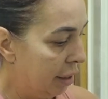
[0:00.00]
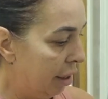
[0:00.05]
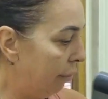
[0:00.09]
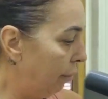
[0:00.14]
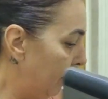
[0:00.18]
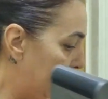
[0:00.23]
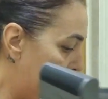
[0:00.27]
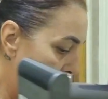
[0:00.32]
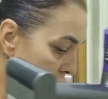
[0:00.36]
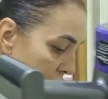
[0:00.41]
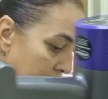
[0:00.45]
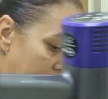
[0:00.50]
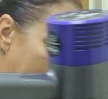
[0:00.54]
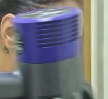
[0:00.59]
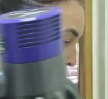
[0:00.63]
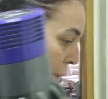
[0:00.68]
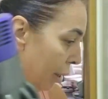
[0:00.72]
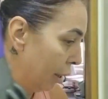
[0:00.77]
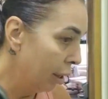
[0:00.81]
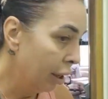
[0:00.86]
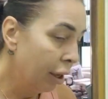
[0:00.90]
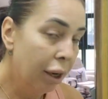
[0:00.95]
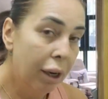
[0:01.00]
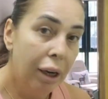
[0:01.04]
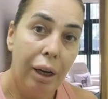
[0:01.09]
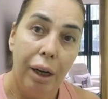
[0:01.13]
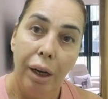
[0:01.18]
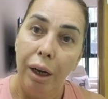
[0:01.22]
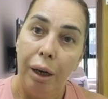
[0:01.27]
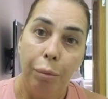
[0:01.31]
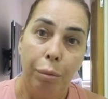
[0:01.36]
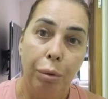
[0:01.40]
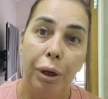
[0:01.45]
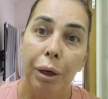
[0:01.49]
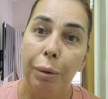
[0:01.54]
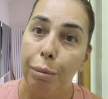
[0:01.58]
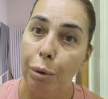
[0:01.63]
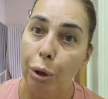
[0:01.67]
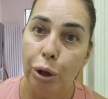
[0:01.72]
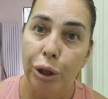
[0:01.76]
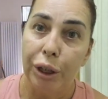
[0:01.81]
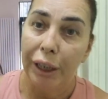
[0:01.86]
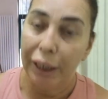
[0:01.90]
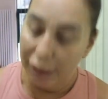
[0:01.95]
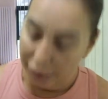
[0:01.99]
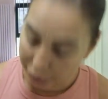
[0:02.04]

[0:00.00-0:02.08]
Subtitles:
it every time, but it bloody